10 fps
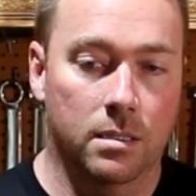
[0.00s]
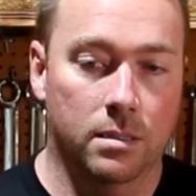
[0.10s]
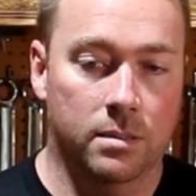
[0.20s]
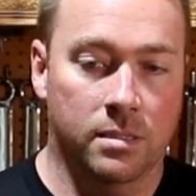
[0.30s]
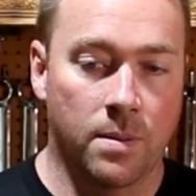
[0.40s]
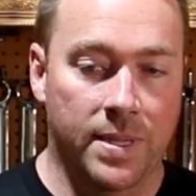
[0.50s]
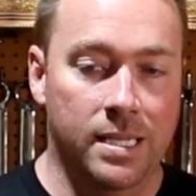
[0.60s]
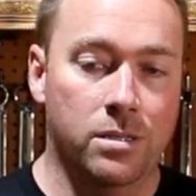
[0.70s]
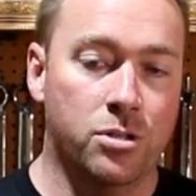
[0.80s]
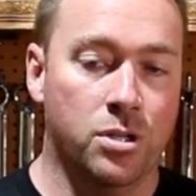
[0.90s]
Some
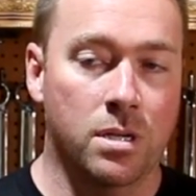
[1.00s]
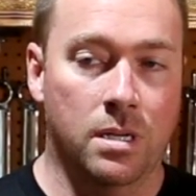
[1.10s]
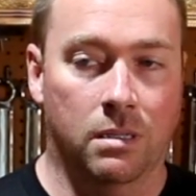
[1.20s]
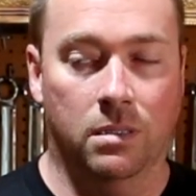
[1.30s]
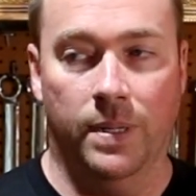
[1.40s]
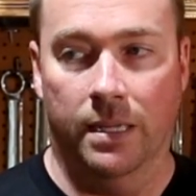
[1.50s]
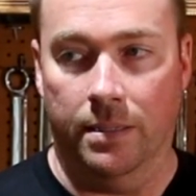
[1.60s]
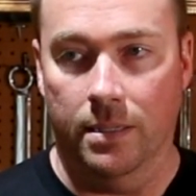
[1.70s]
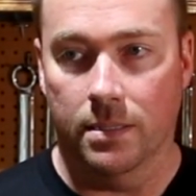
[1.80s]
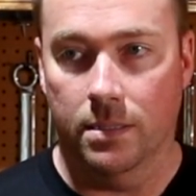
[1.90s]
things you should know about
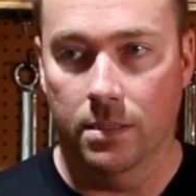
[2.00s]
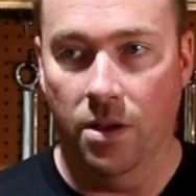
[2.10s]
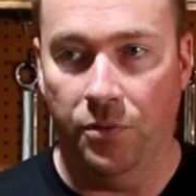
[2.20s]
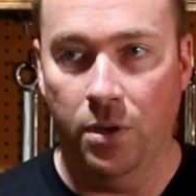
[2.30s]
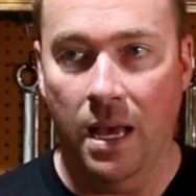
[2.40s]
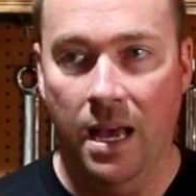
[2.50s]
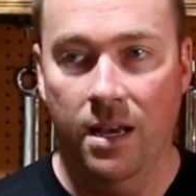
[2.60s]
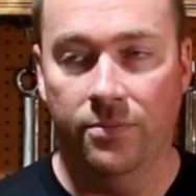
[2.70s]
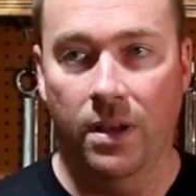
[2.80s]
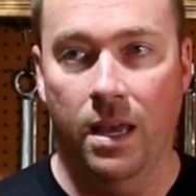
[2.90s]
this. If you
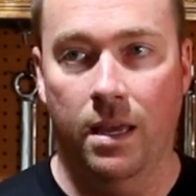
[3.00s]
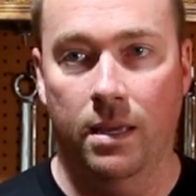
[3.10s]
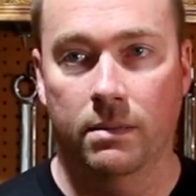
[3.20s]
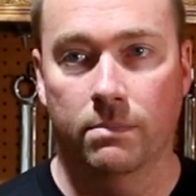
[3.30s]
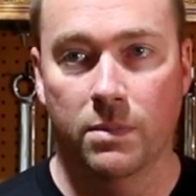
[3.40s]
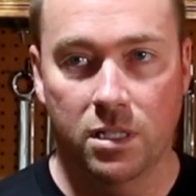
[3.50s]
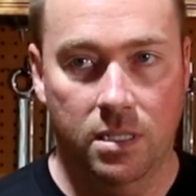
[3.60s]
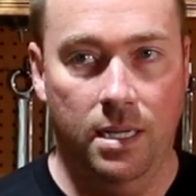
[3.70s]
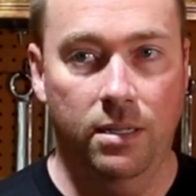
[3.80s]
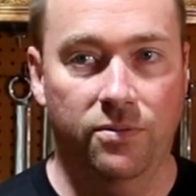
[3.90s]
have a
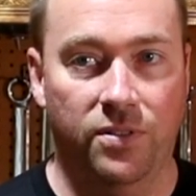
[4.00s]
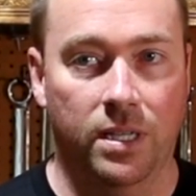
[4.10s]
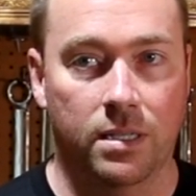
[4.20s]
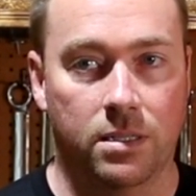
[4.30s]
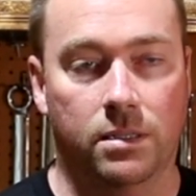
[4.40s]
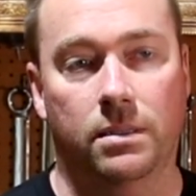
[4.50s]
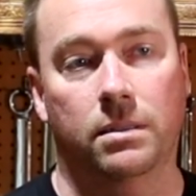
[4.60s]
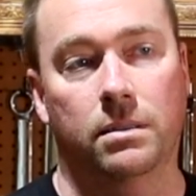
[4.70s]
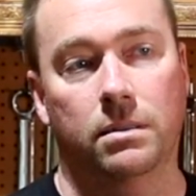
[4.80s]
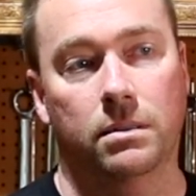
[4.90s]
machine finished
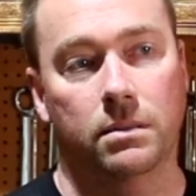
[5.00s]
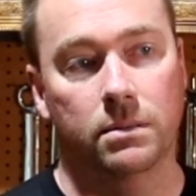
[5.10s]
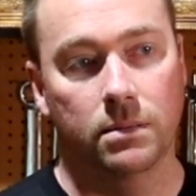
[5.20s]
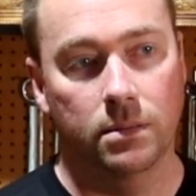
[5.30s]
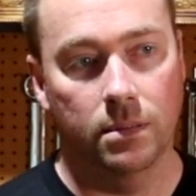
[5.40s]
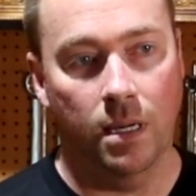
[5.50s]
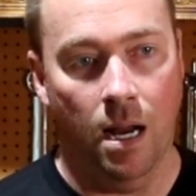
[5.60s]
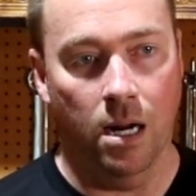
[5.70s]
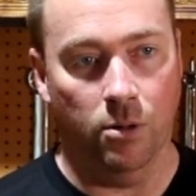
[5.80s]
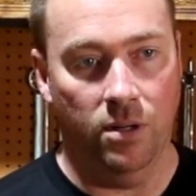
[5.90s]

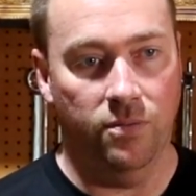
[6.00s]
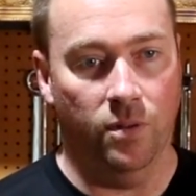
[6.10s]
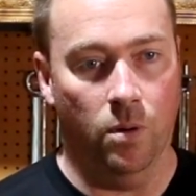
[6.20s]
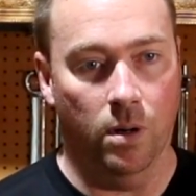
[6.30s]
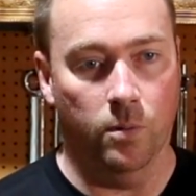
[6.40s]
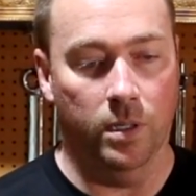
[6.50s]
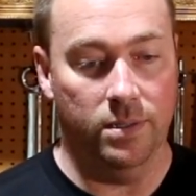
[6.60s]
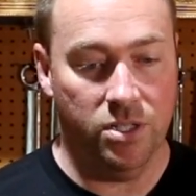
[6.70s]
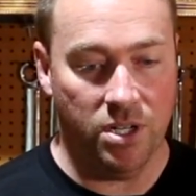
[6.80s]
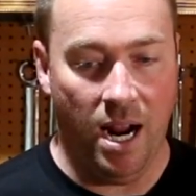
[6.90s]
concrete floor where it's
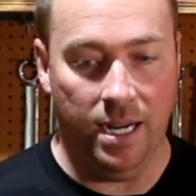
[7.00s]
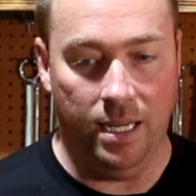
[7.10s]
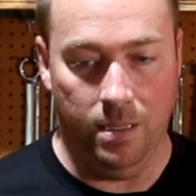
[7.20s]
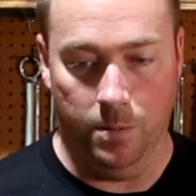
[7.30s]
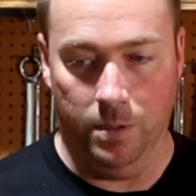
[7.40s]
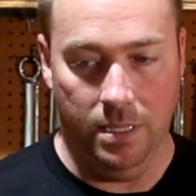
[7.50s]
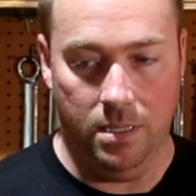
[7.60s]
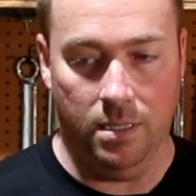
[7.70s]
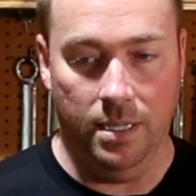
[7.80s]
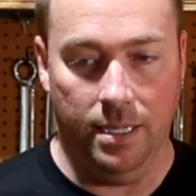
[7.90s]
shiny and really
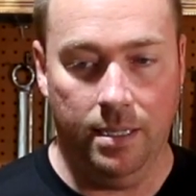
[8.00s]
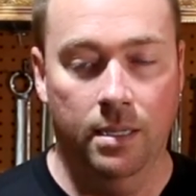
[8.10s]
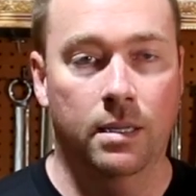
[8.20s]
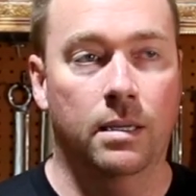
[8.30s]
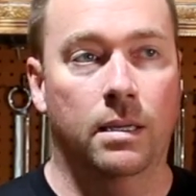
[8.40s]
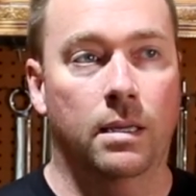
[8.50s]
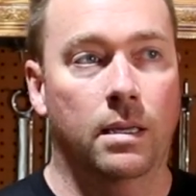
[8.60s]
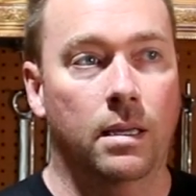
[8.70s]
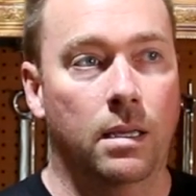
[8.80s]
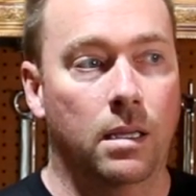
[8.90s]
slick,
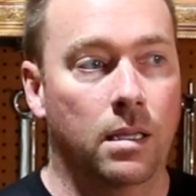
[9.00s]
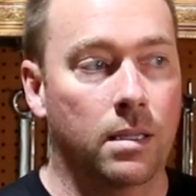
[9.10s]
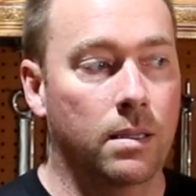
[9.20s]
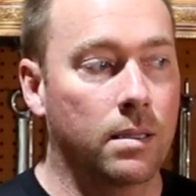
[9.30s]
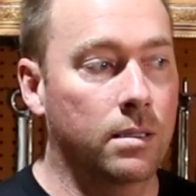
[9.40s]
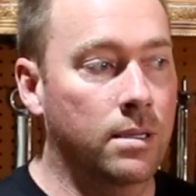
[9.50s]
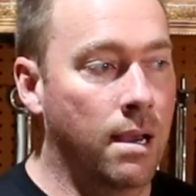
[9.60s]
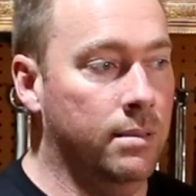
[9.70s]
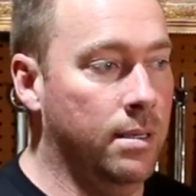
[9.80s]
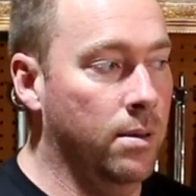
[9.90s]
you
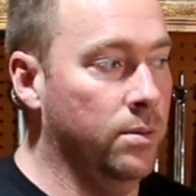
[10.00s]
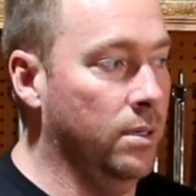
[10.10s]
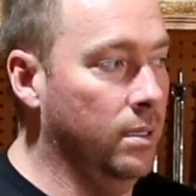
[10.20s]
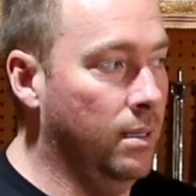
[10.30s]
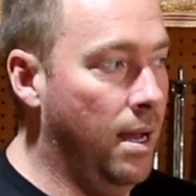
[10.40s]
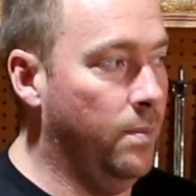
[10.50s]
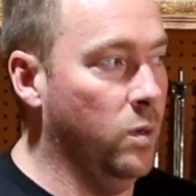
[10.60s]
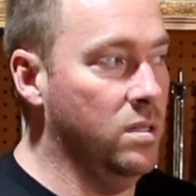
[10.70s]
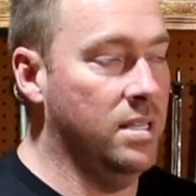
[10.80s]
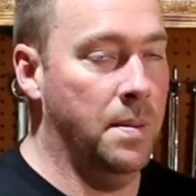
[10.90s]
have to go through a lot
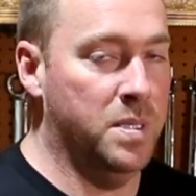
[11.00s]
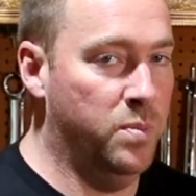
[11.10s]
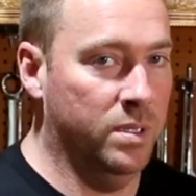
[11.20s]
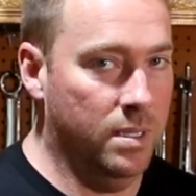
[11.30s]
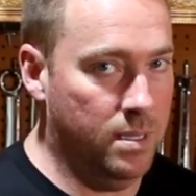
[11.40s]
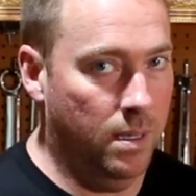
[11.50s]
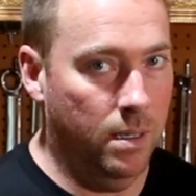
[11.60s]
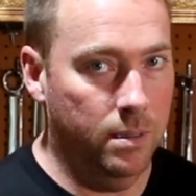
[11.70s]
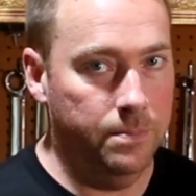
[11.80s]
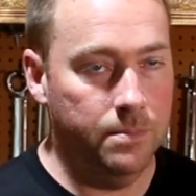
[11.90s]
more steps to put this on.